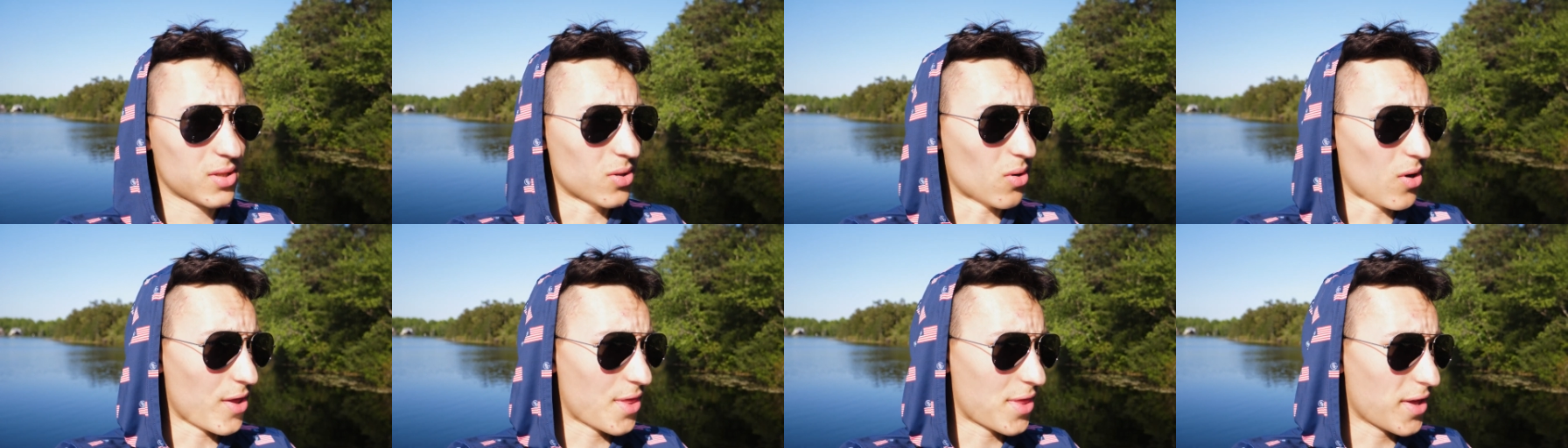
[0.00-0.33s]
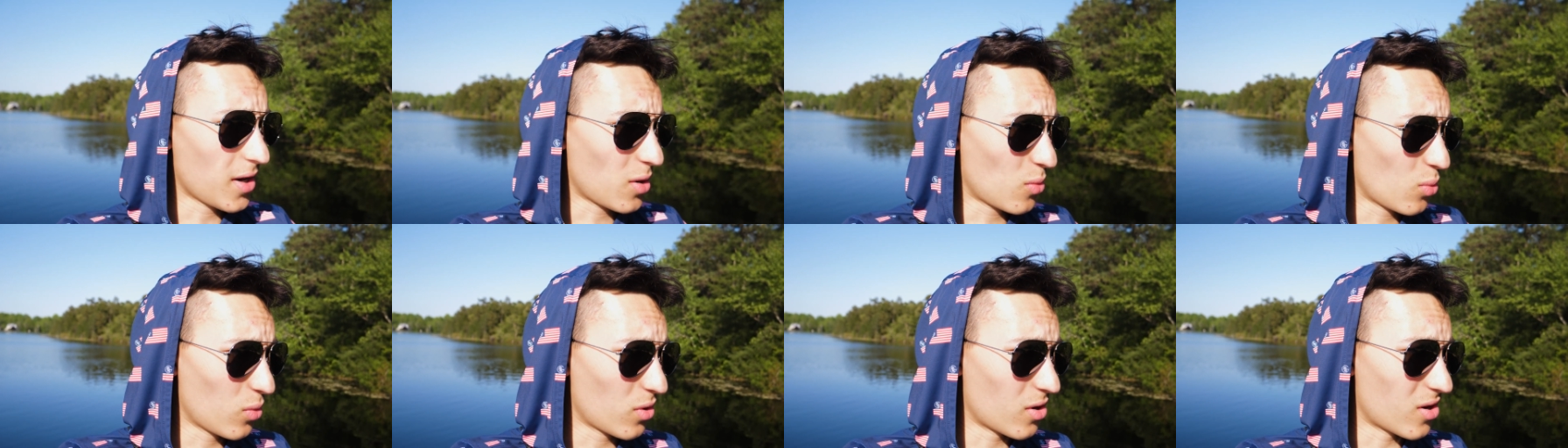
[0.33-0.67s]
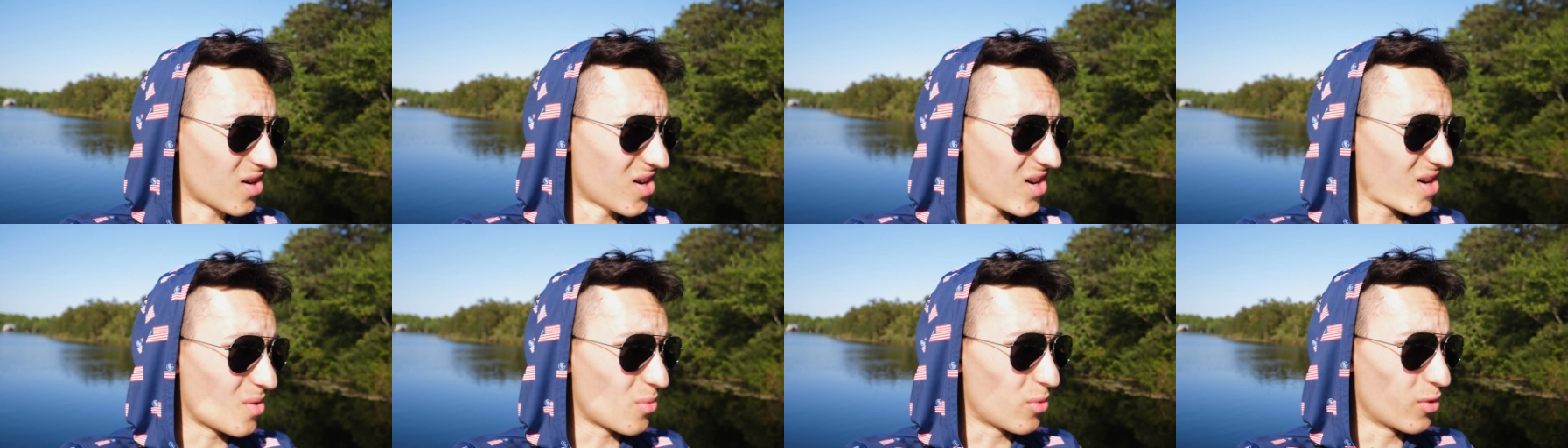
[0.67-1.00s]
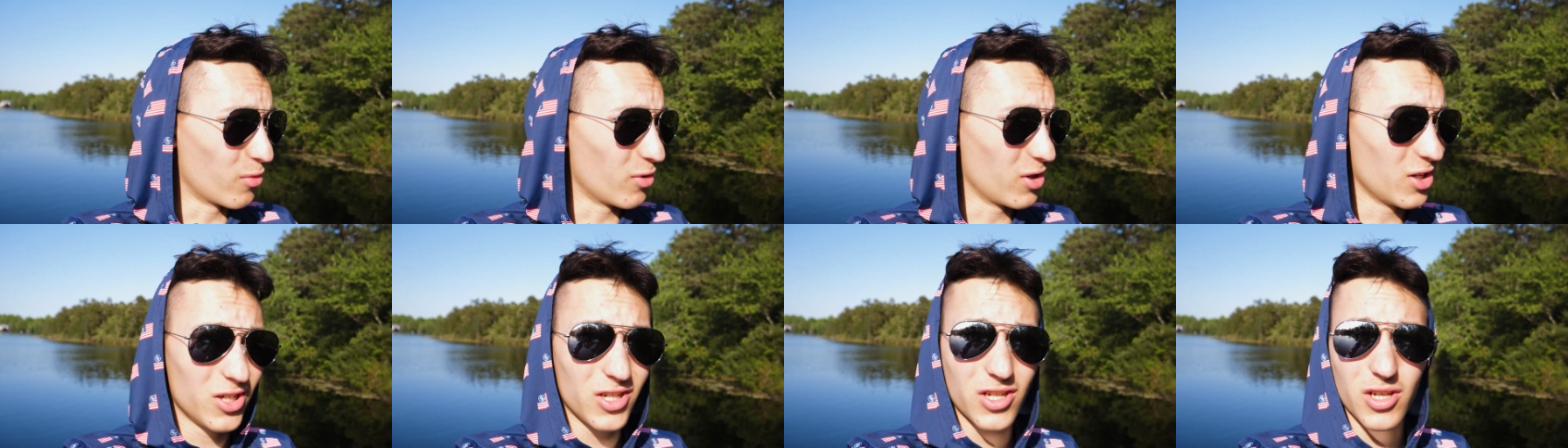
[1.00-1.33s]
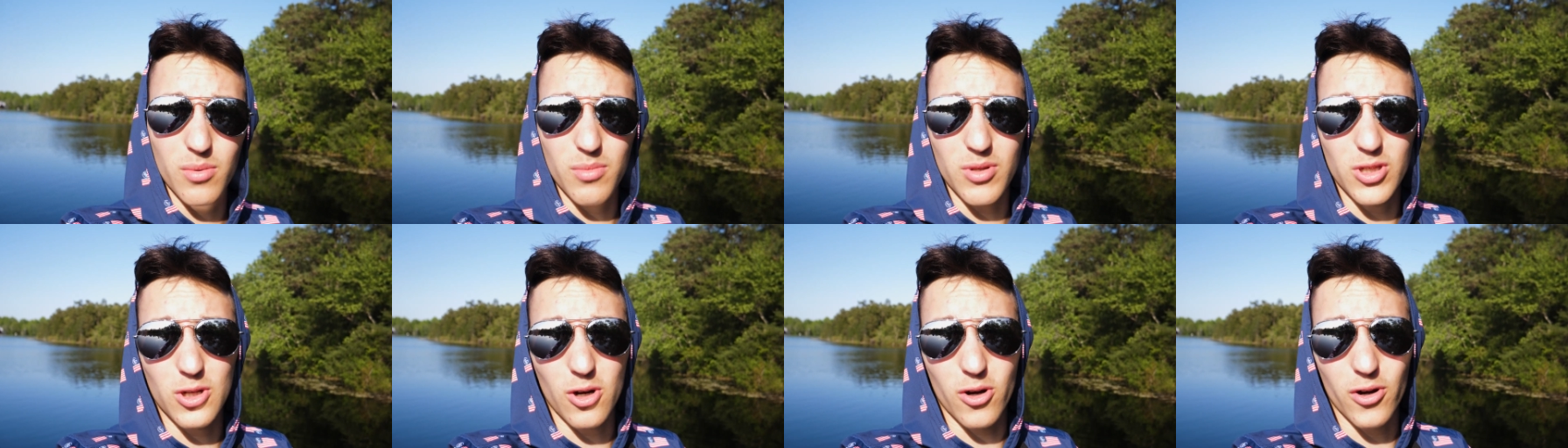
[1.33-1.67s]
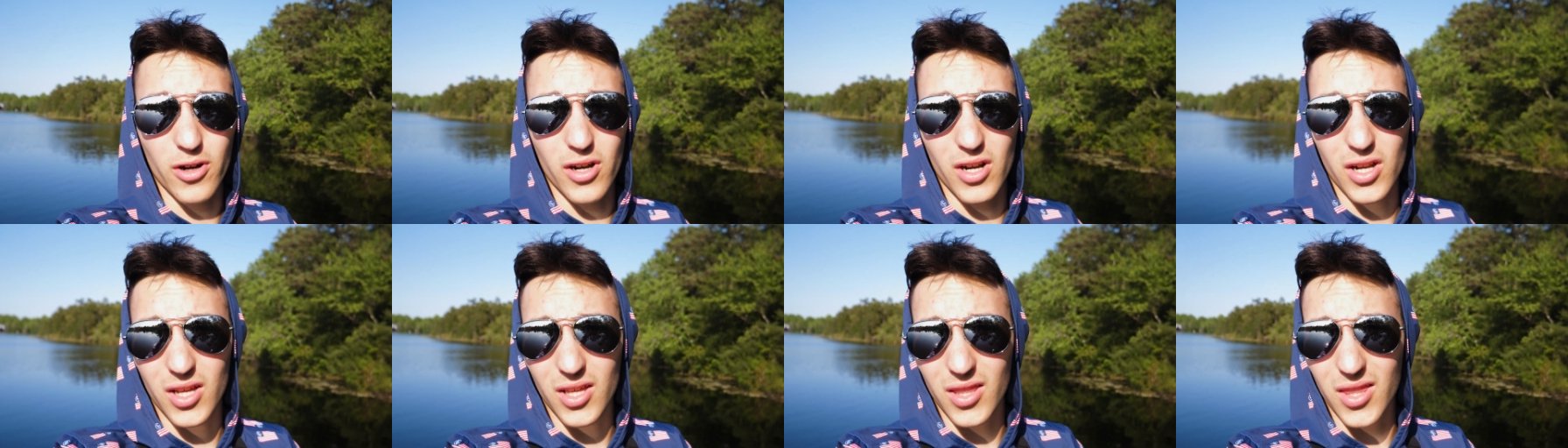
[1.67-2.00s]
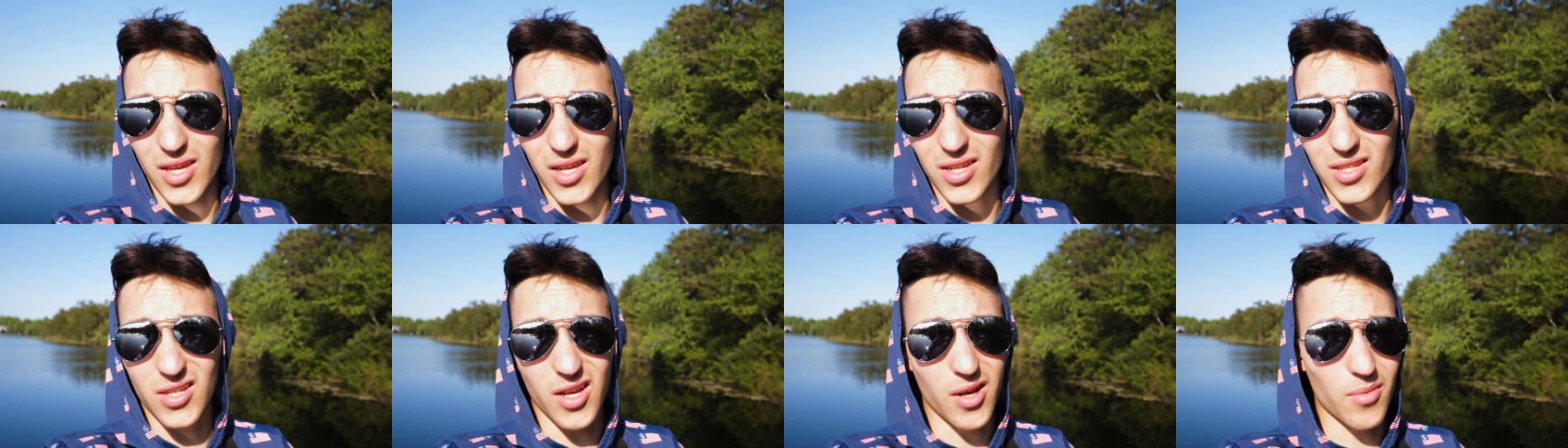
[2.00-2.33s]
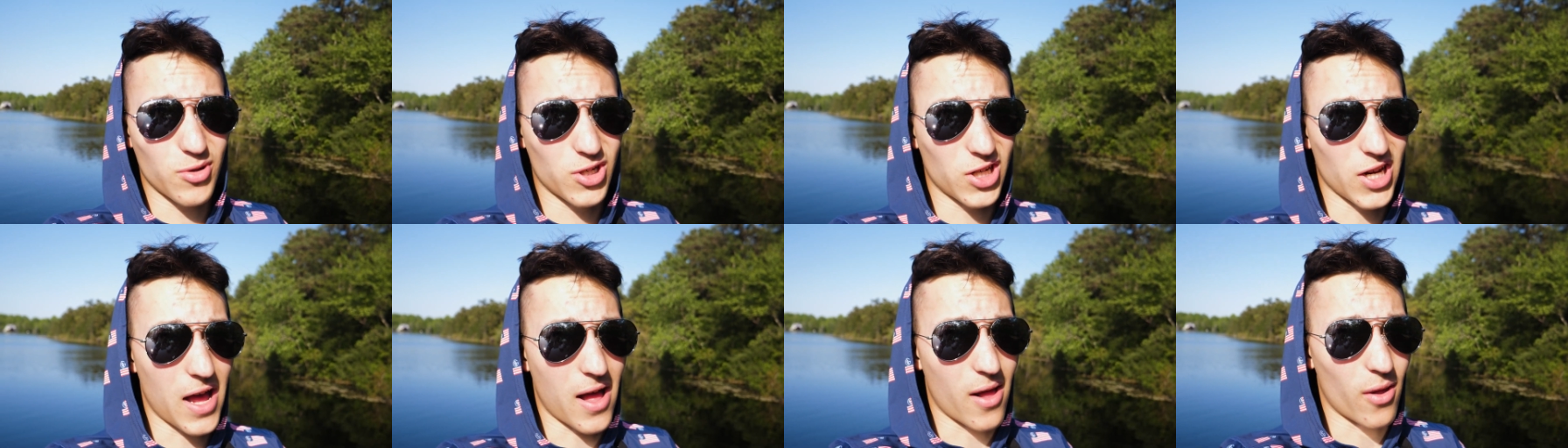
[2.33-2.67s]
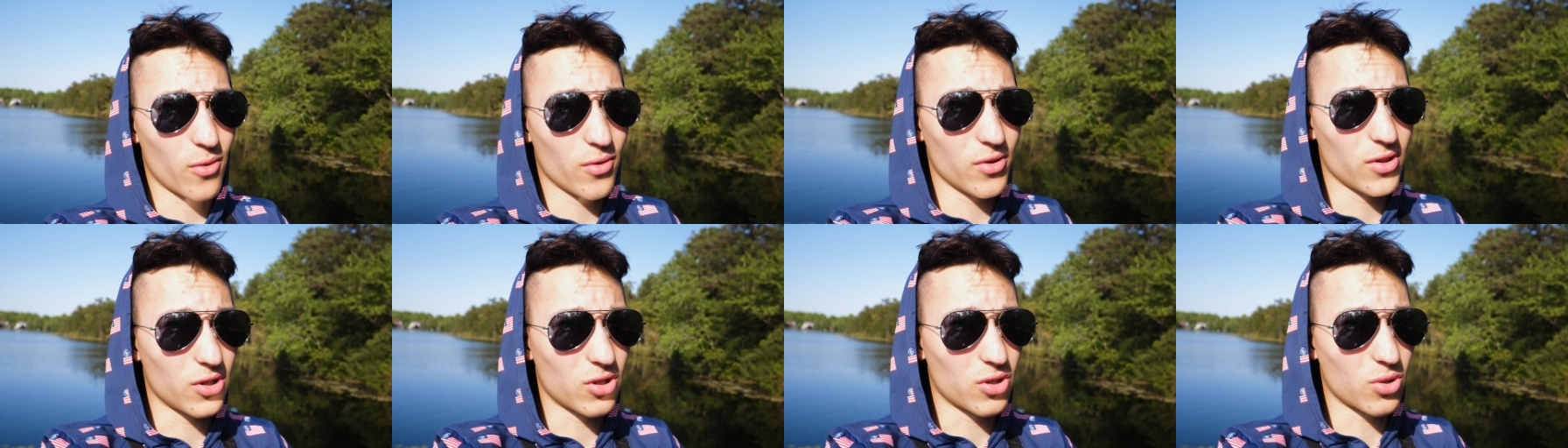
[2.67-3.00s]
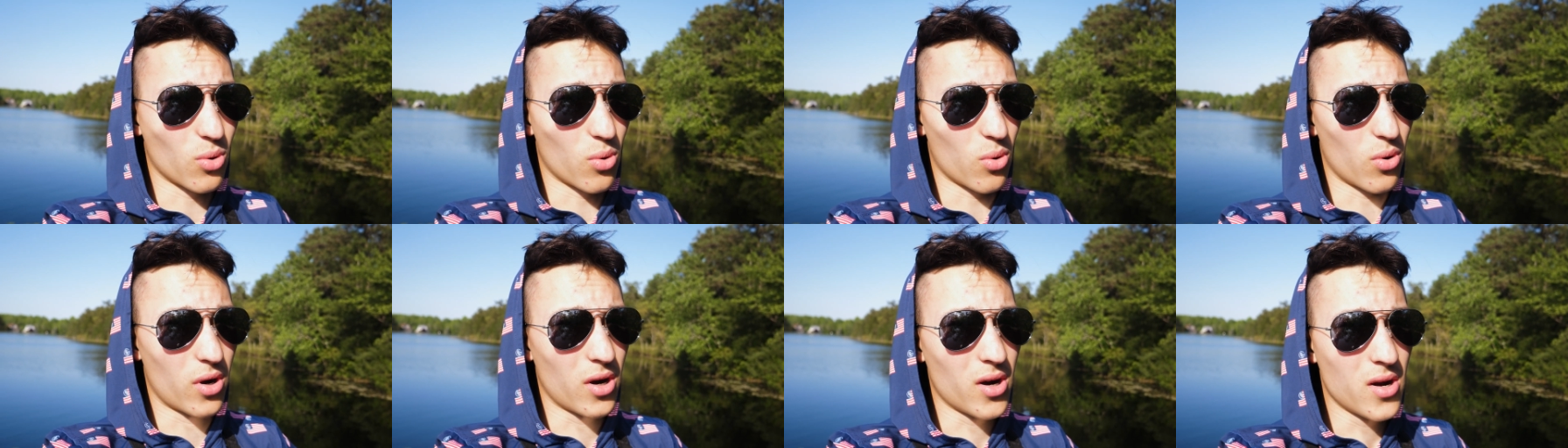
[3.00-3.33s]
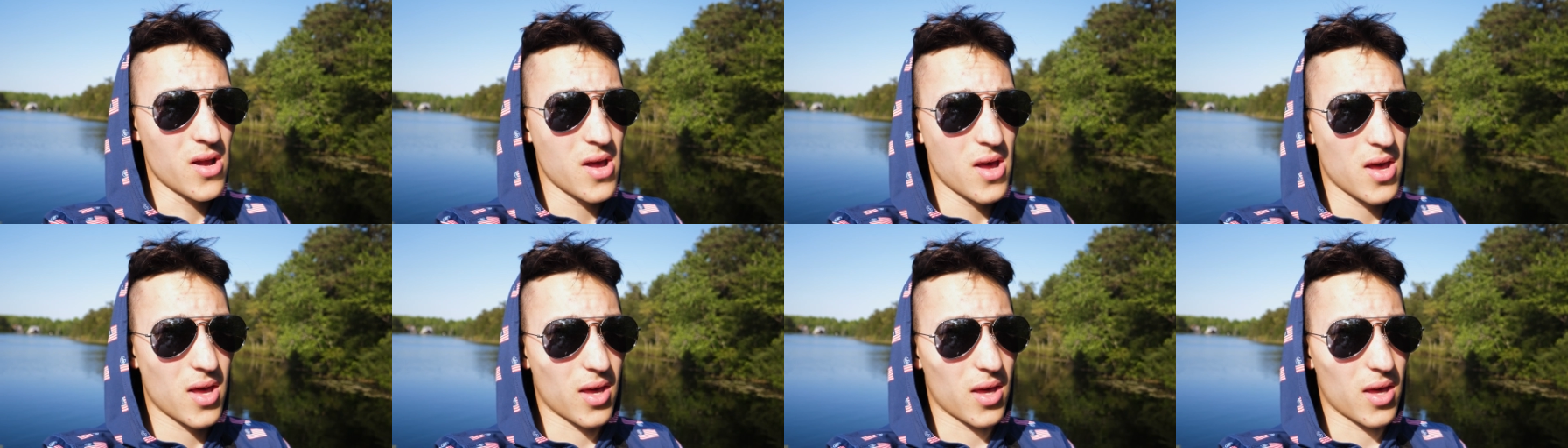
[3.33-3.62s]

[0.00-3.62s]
So I think we're, uh, we're really just gonna be targeting things up shallow on the shore